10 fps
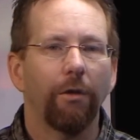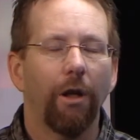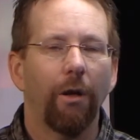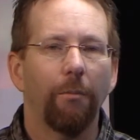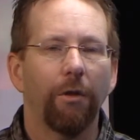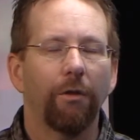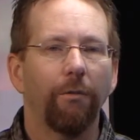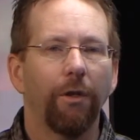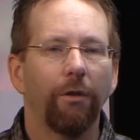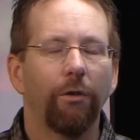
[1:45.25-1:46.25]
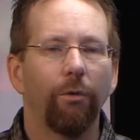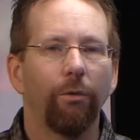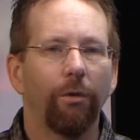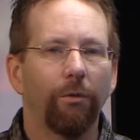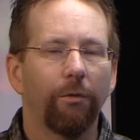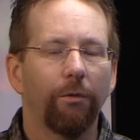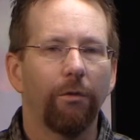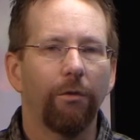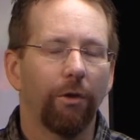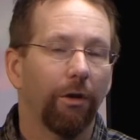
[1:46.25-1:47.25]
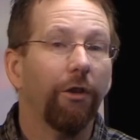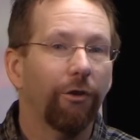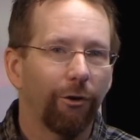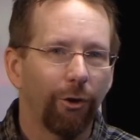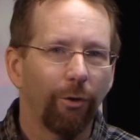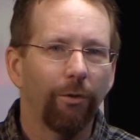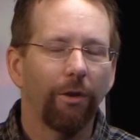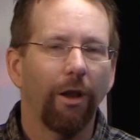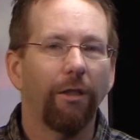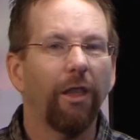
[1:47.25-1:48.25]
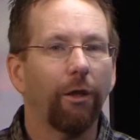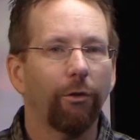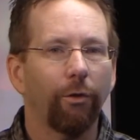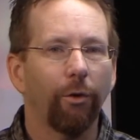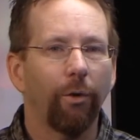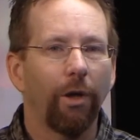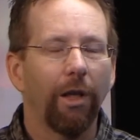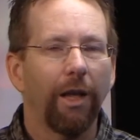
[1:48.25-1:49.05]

Um, it's something to to listen to and think through.